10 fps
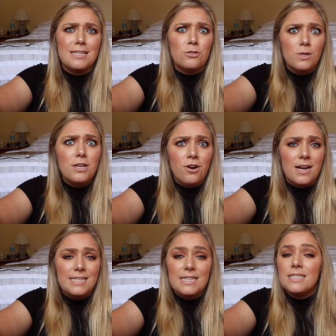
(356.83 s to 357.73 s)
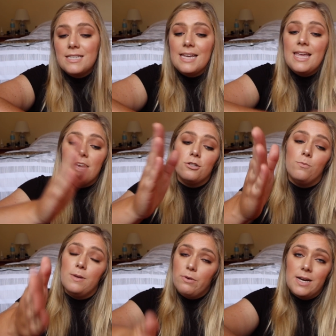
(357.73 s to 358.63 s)
It's really crazy. He's like, yeah, so
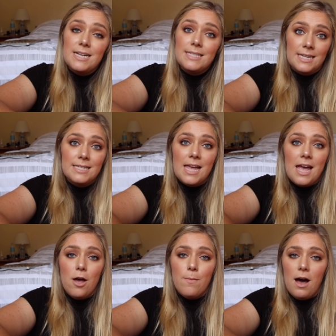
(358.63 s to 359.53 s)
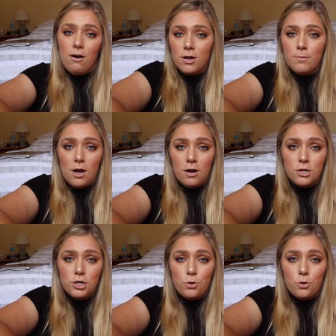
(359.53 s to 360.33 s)
be ready at 6 a.m. I'll come knock on your